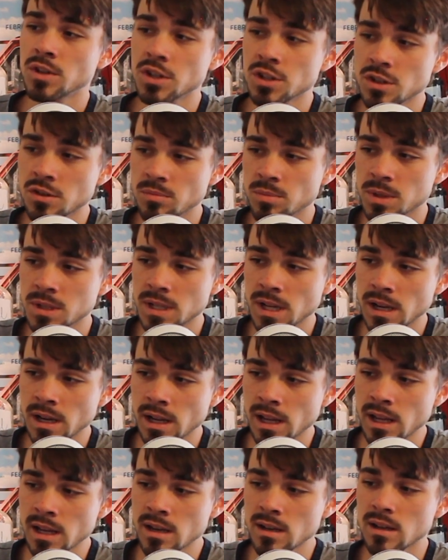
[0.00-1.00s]
version of Potato
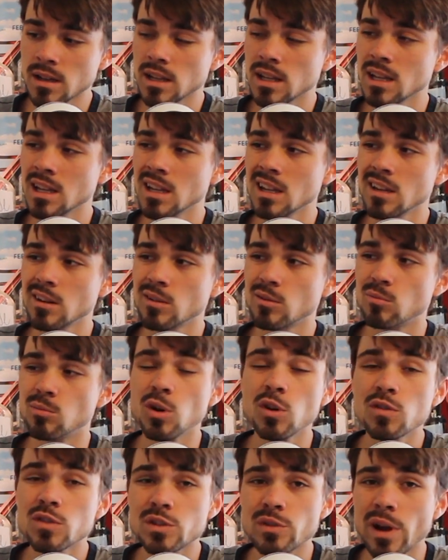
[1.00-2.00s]
Head. He
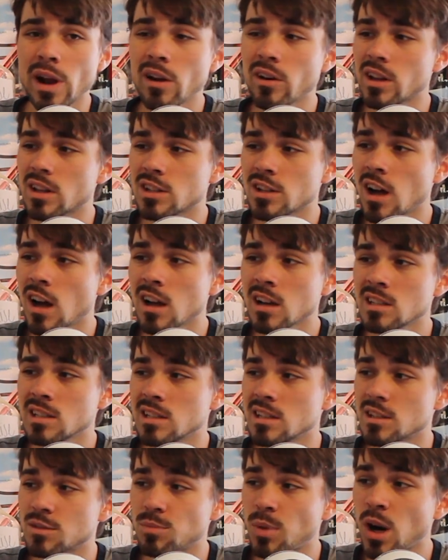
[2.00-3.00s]
moves around and talks
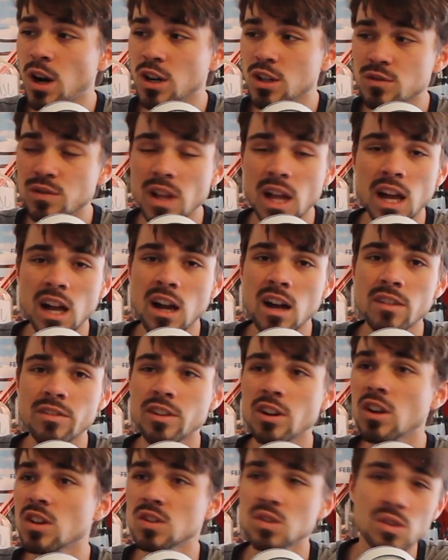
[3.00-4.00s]
and his parts fly off
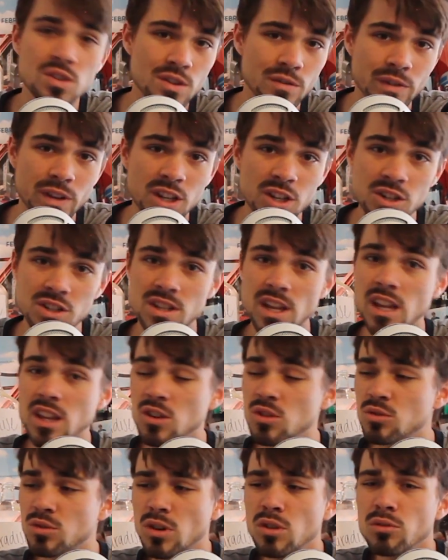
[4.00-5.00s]
and all sorts of features that
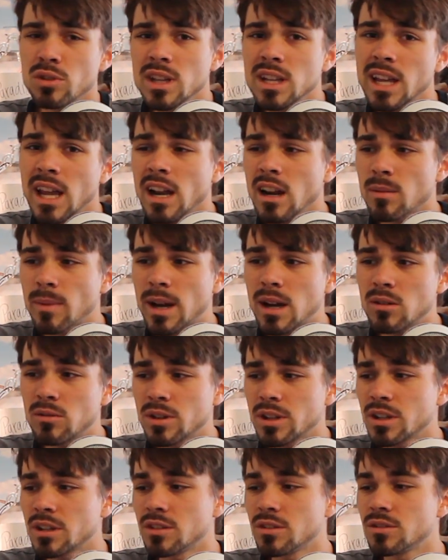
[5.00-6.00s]
you don't really care about
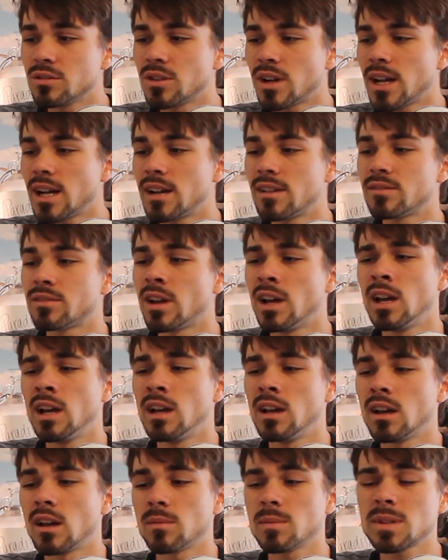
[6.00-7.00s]
when you have
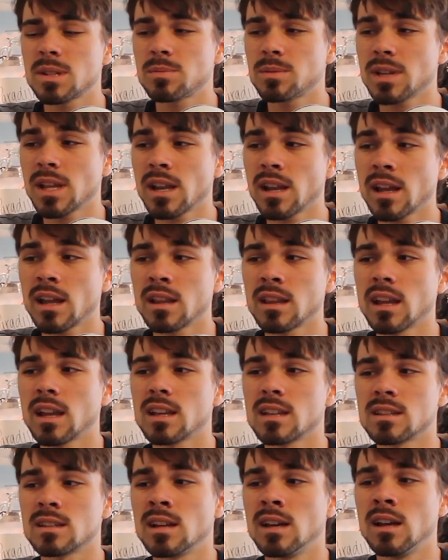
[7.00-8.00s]
a Mr. Potato Head that
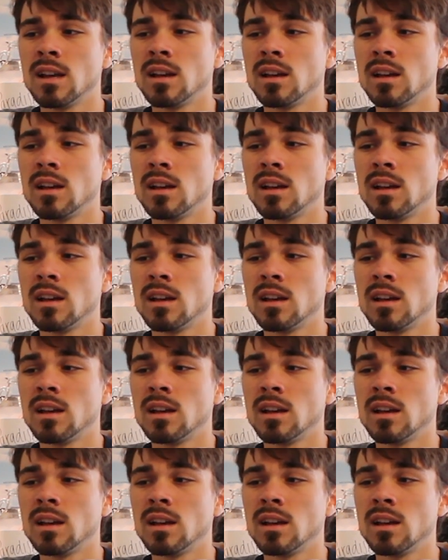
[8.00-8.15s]
is